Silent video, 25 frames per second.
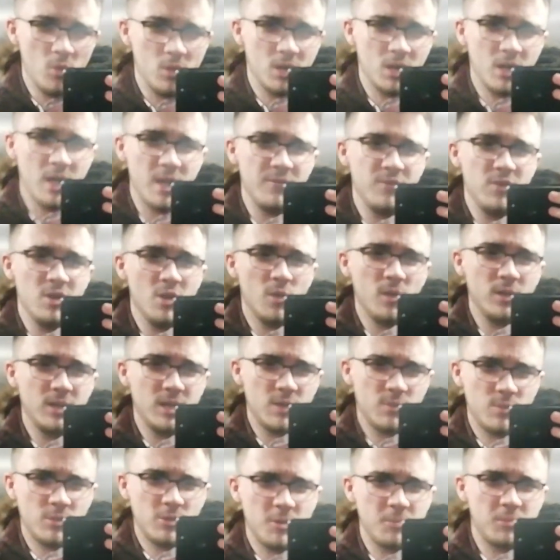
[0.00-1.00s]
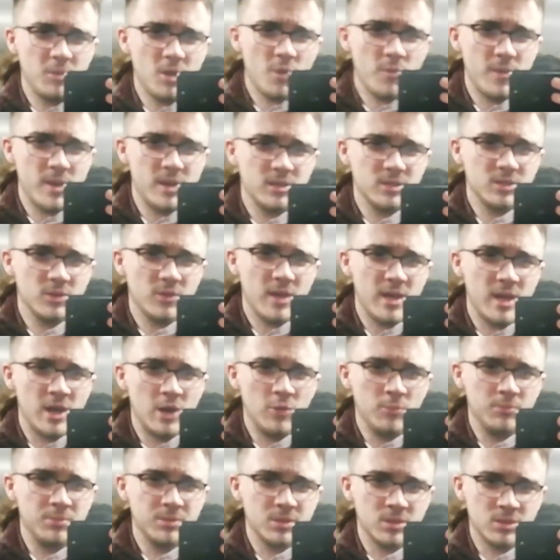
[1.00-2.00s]
and I have no idea where I'm going, so that
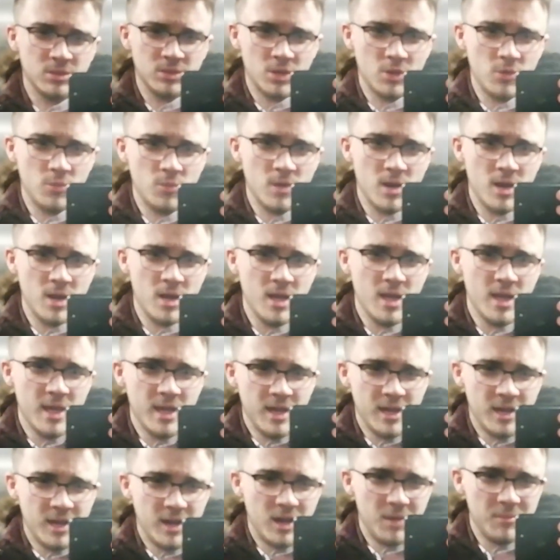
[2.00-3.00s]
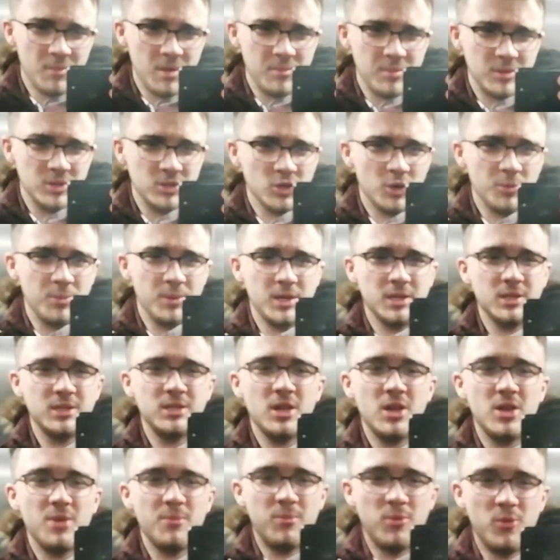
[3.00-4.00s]
helps. So I may be stopping at
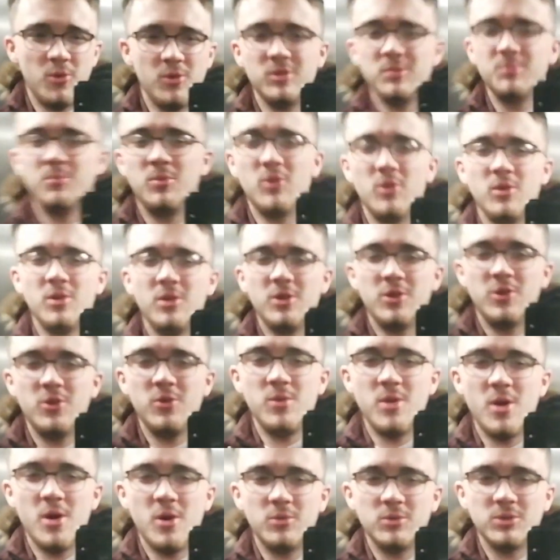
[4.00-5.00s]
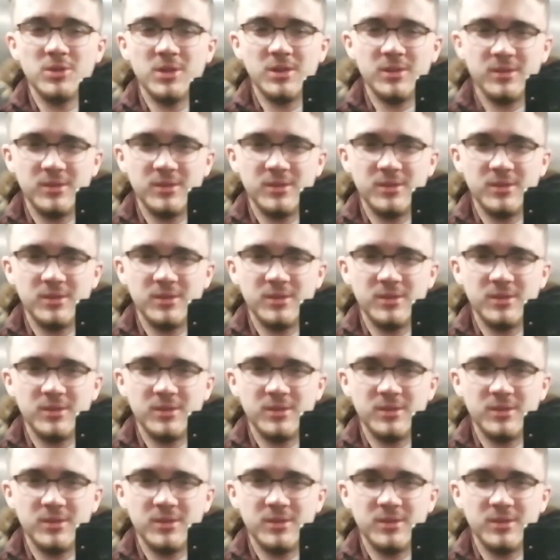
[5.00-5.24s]
certain points, but who knows.